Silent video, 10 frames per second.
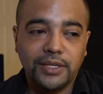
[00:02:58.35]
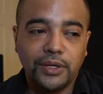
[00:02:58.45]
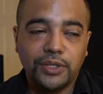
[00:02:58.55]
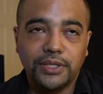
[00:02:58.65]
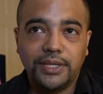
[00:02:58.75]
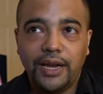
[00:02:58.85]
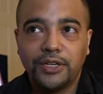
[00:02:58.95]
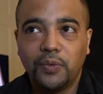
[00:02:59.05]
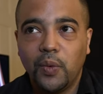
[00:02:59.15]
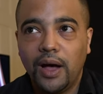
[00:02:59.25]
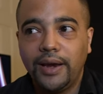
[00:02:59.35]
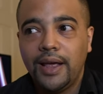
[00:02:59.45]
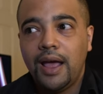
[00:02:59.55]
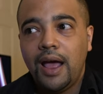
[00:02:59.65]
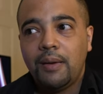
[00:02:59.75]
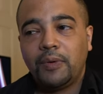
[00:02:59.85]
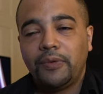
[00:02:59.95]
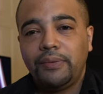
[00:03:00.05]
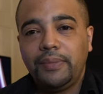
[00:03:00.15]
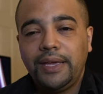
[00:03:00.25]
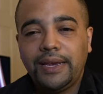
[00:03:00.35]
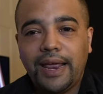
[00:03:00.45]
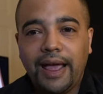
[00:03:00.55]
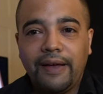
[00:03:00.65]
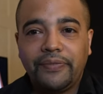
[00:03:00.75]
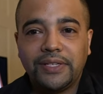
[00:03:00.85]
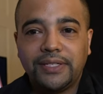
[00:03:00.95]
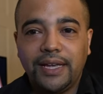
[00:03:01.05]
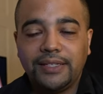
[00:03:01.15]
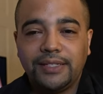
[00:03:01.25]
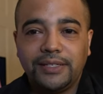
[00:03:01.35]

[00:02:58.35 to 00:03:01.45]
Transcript: They're just nationwide. But with them being in half the states and